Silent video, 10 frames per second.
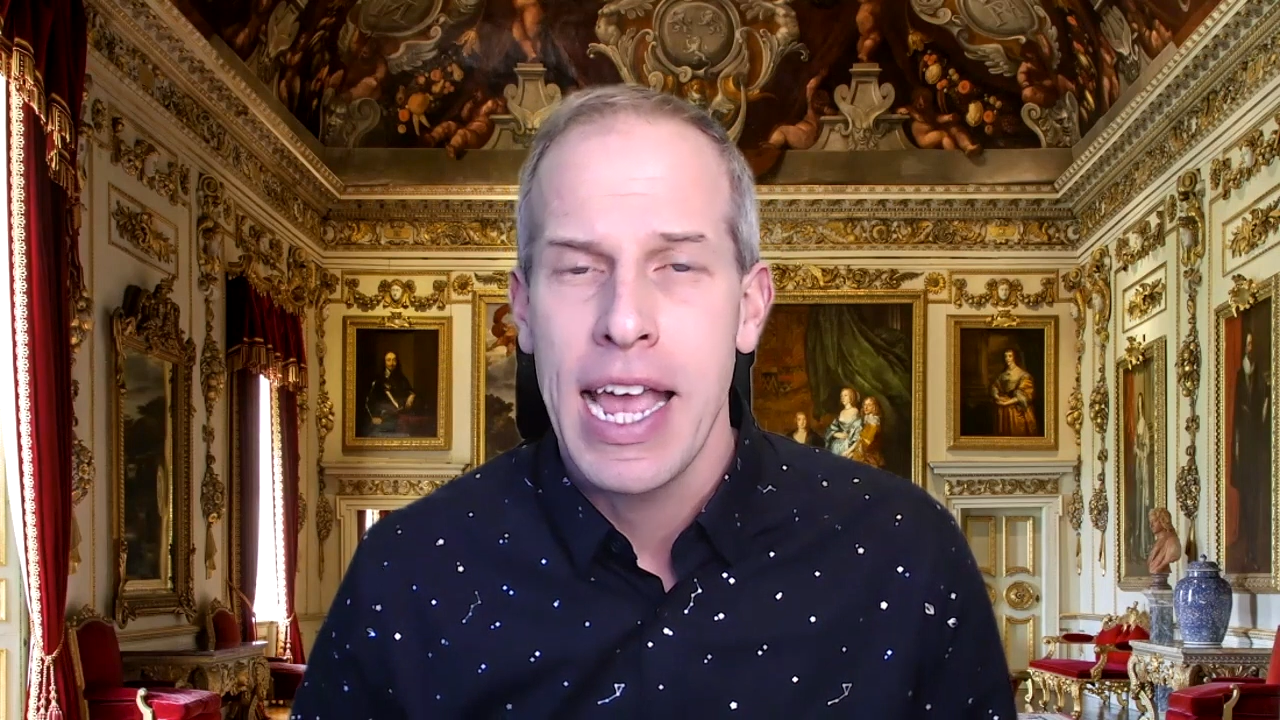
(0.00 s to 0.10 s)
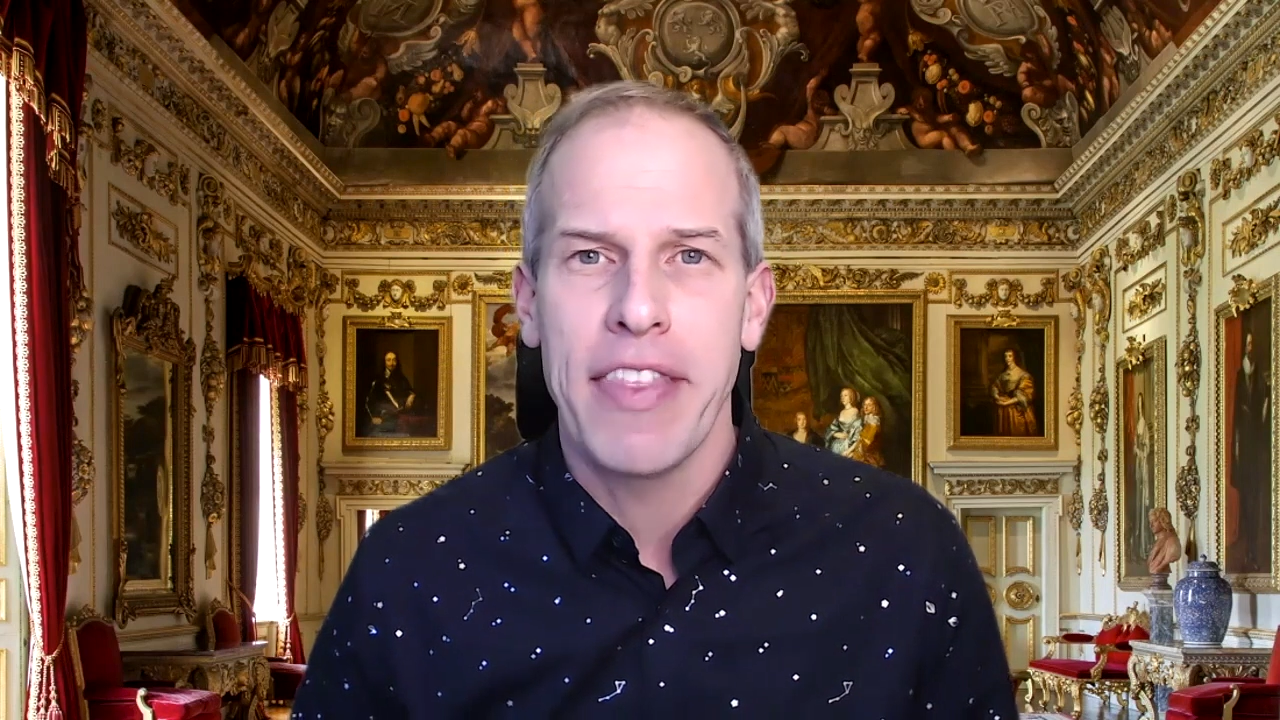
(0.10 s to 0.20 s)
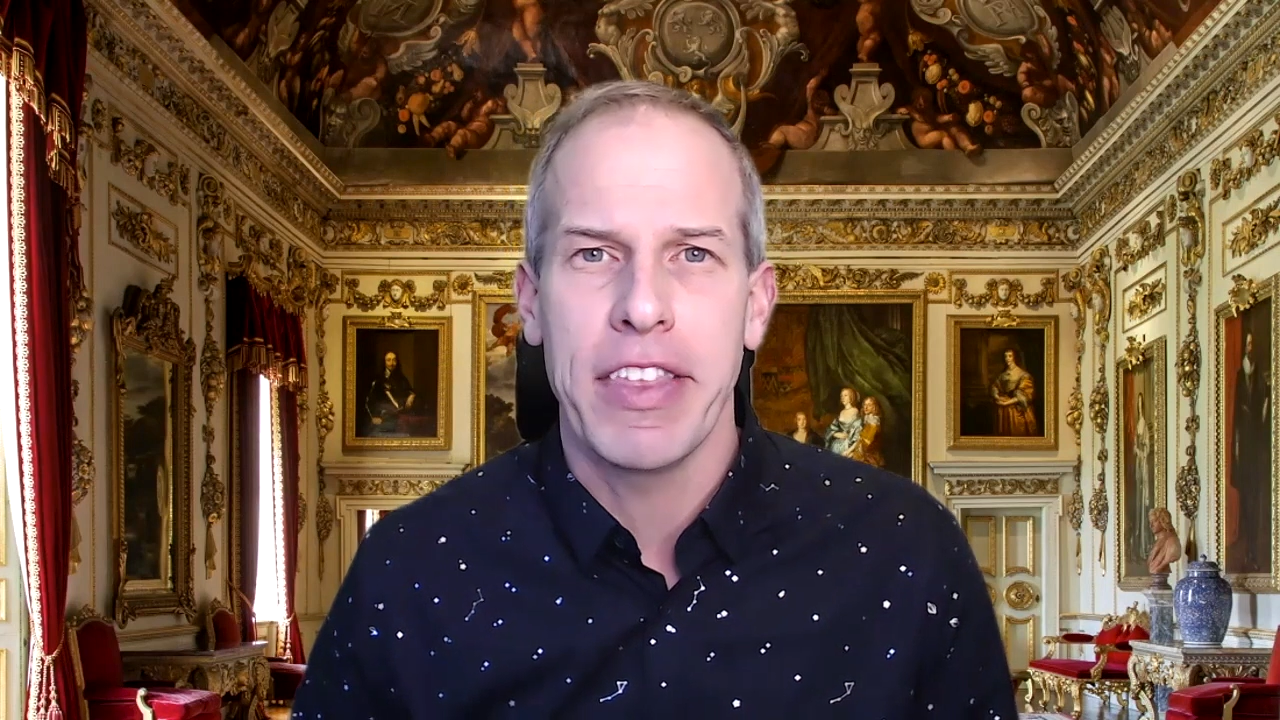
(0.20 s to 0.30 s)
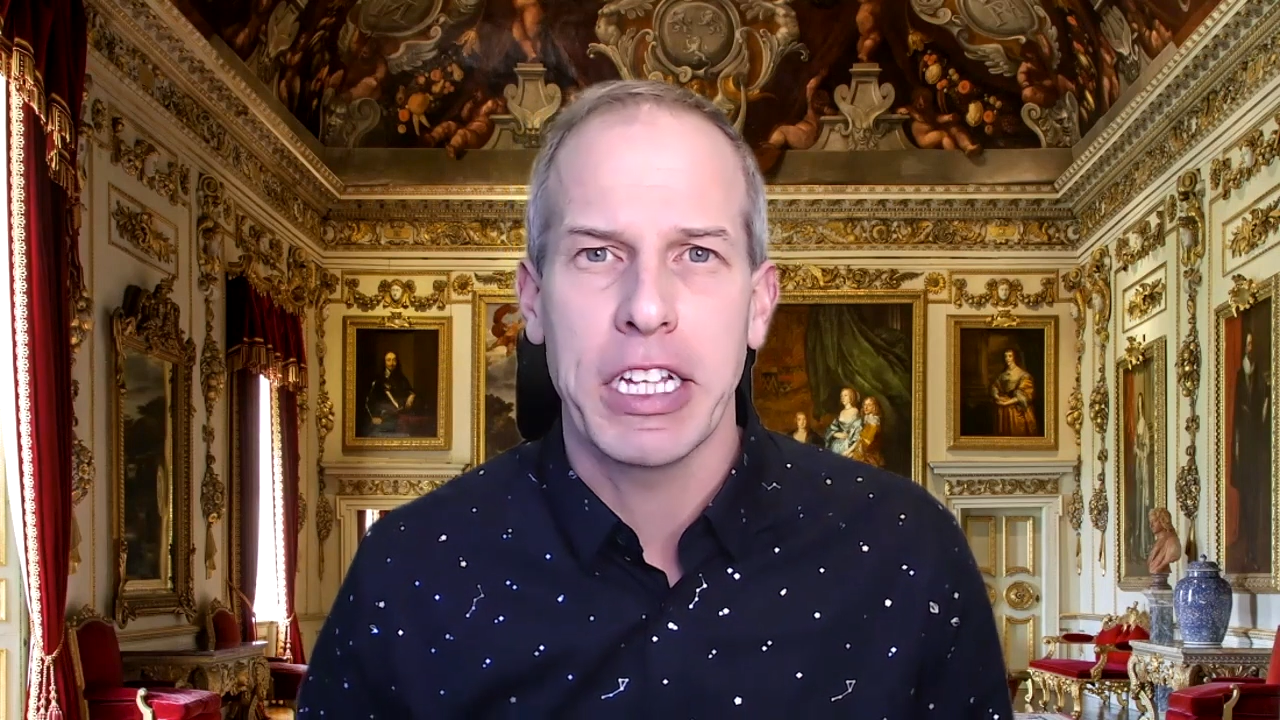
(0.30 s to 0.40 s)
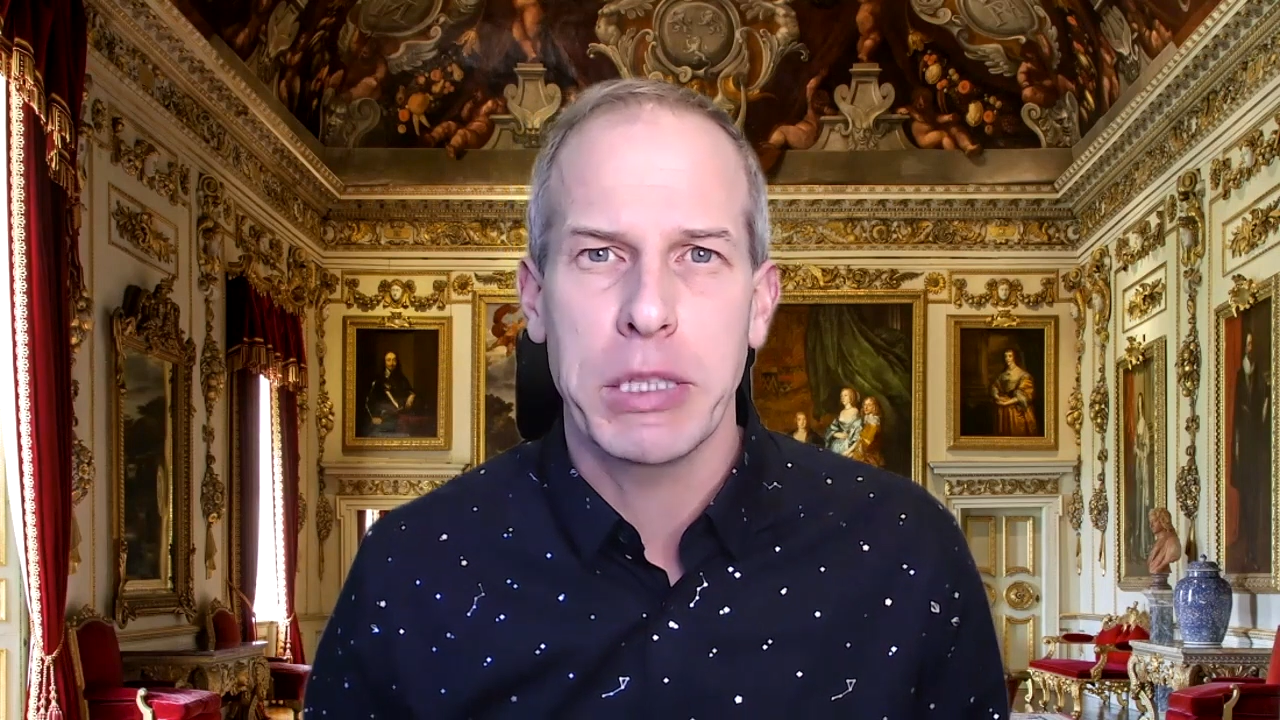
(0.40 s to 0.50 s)

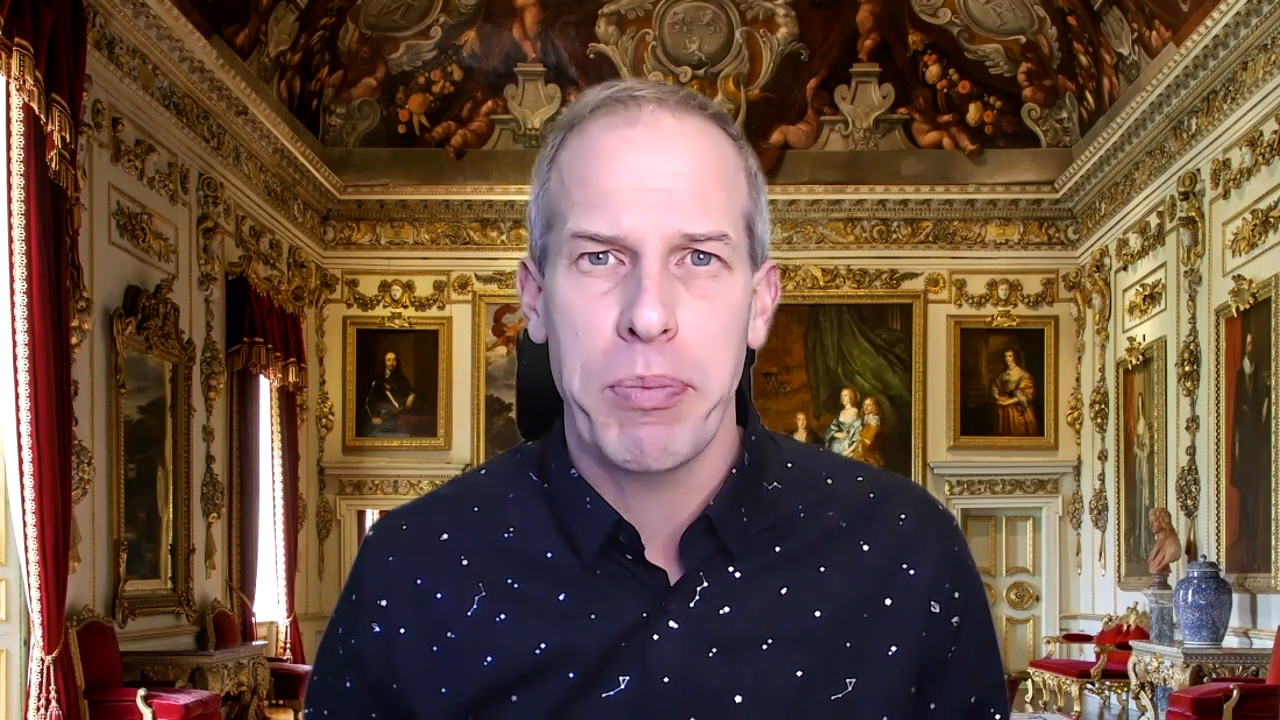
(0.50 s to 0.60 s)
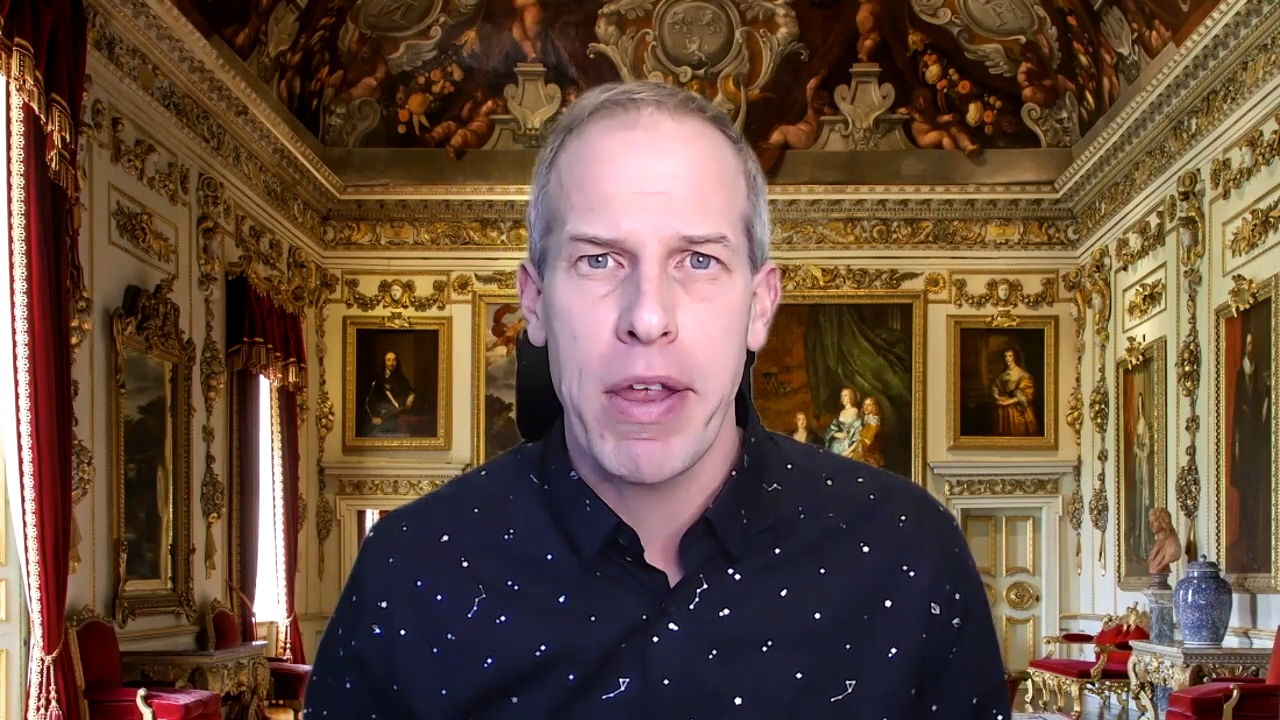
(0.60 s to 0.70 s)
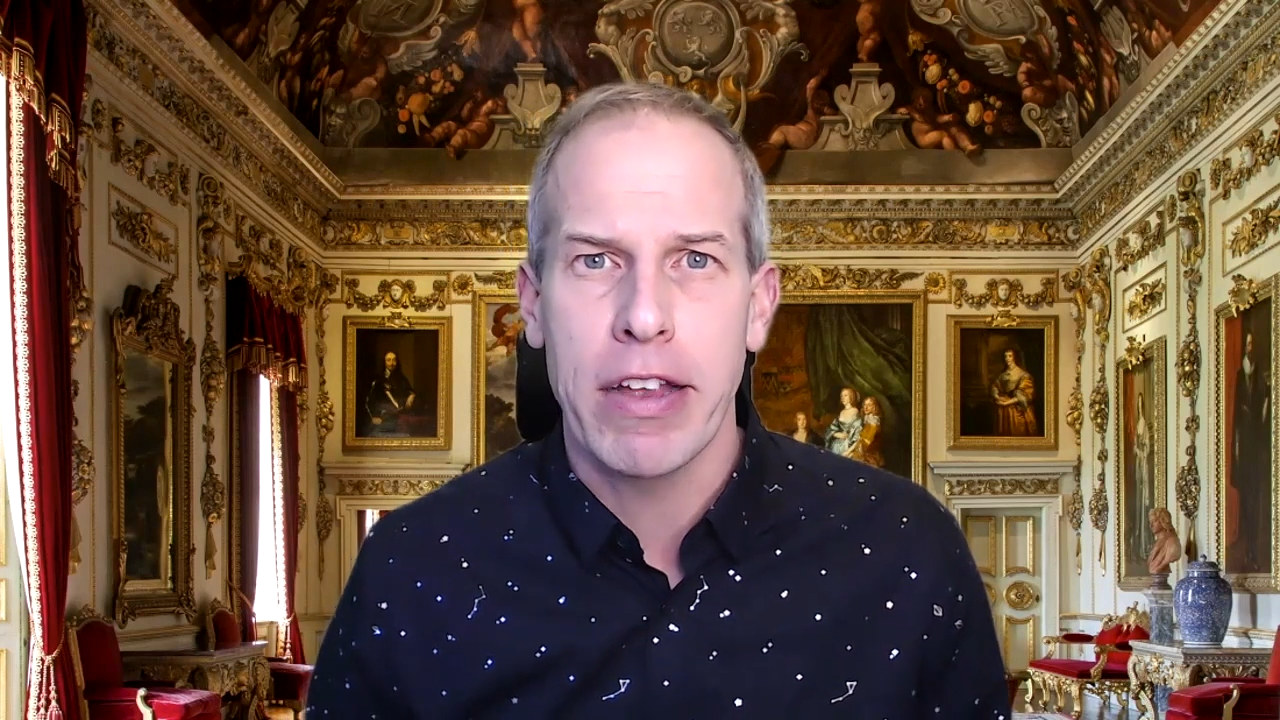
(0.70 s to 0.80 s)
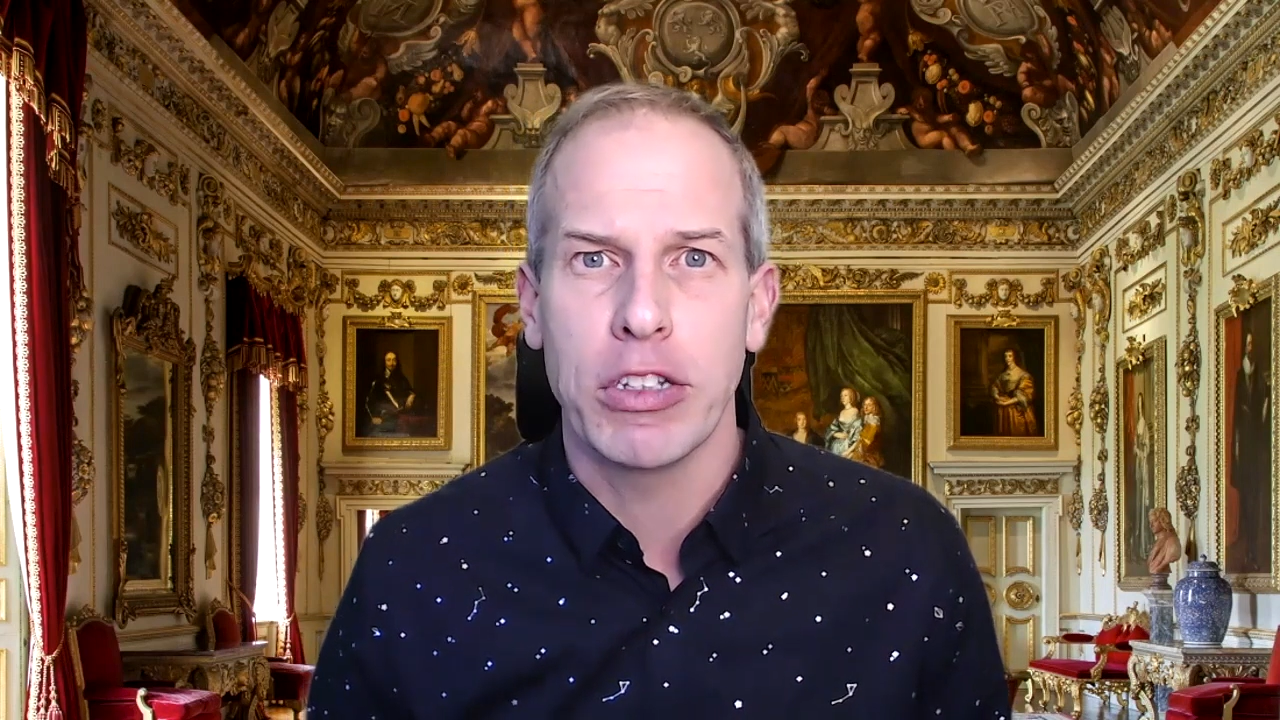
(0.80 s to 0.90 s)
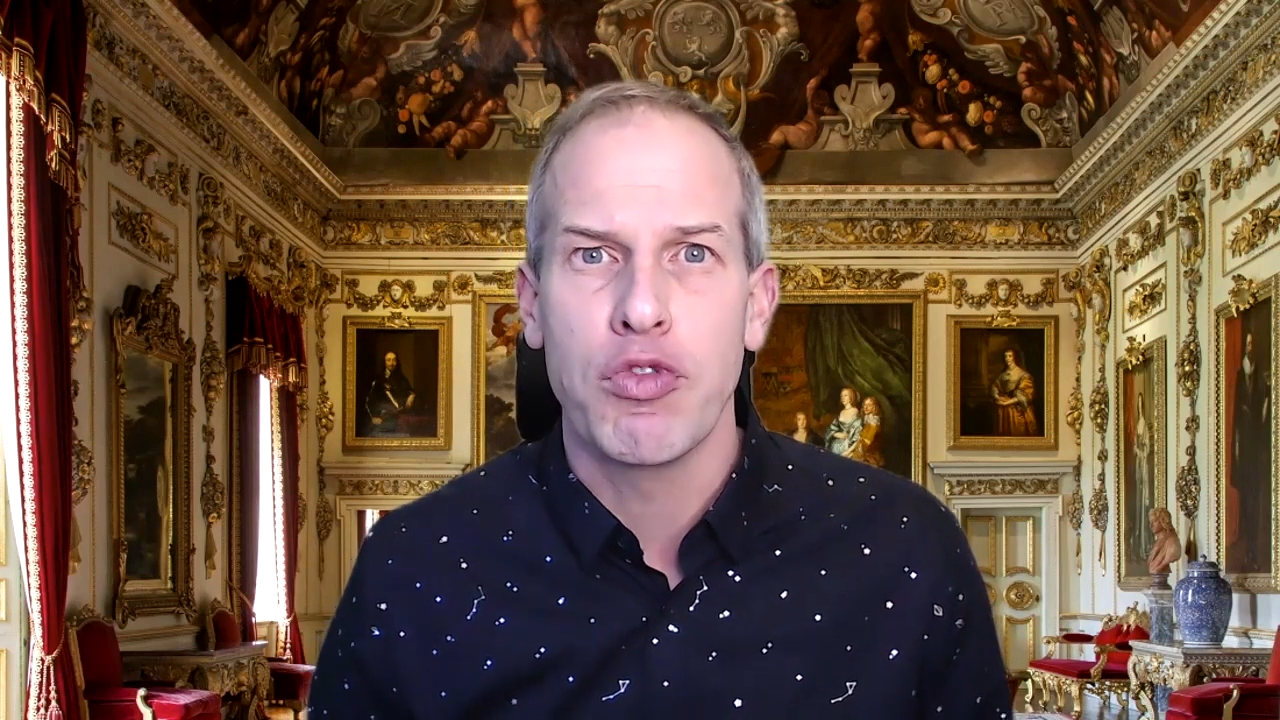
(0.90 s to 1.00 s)
and the
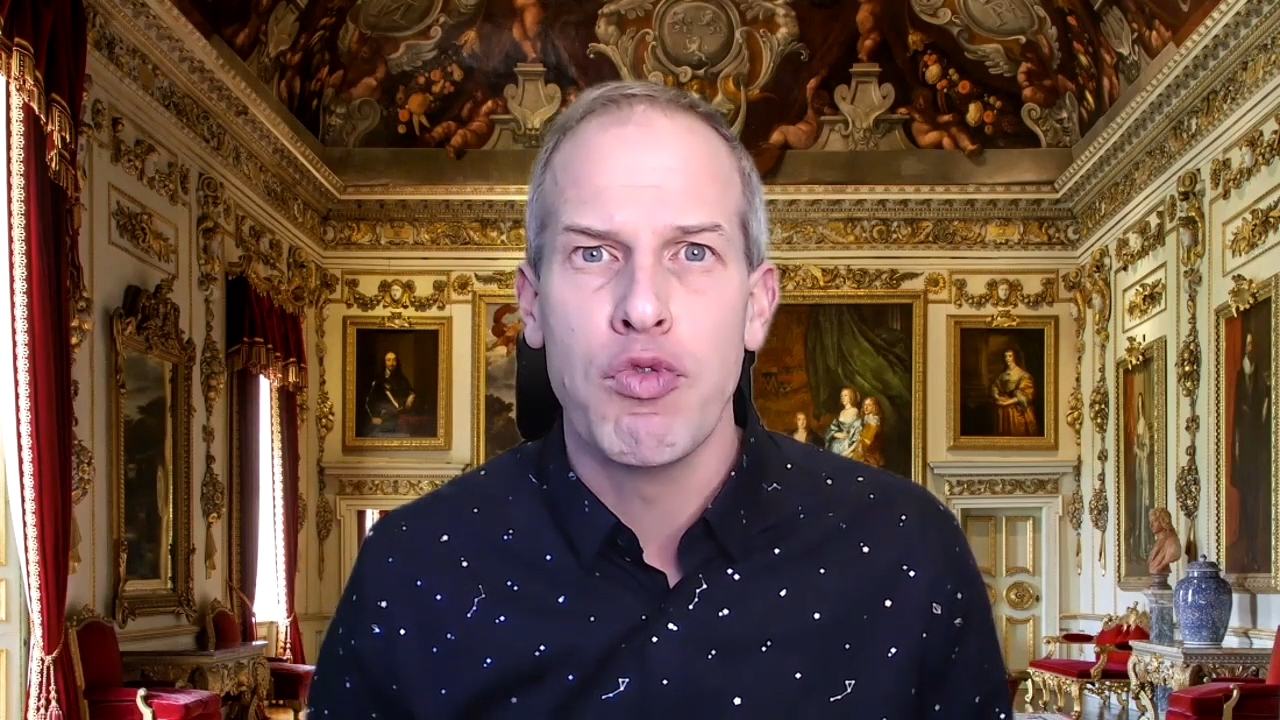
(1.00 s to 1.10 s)
experience